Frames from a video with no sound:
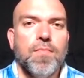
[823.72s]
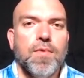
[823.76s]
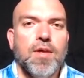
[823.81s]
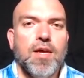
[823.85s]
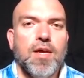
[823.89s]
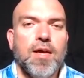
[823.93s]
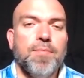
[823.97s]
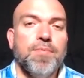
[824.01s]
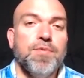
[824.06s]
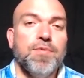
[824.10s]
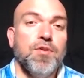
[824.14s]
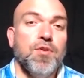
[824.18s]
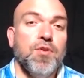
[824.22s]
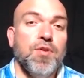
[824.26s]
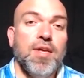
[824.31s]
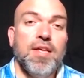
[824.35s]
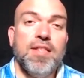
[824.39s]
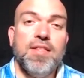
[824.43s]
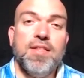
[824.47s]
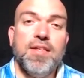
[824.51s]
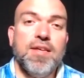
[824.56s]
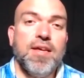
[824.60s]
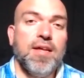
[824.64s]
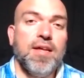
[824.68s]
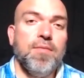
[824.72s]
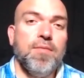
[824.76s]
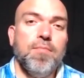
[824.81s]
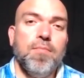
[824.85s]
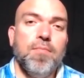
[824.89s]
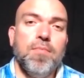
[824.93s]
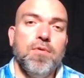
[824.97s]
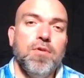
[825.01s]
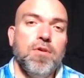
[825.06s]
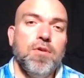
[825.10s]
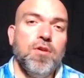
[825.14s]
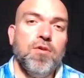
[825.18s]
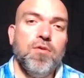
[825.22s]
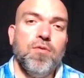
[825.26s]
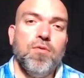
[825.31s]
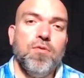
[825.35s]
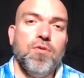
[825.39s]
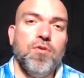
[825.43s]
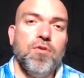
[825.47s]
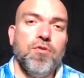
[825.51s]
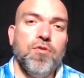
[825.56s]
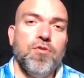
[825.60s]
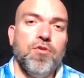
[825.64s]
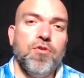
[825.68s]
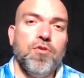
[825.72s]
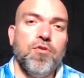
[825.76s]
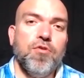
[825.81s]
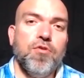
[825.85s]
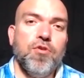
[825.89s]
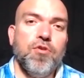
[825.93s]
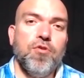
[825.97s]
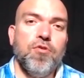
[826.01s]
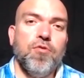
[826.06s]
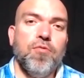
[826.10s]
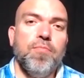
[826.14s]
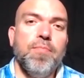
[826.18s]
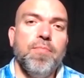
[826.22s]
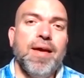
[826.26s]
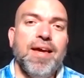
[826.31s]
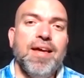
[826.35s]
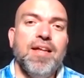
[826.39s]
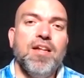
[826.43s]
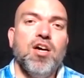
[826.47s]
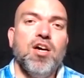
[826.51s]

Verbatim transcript: Absolutely, and again, you know, your your your main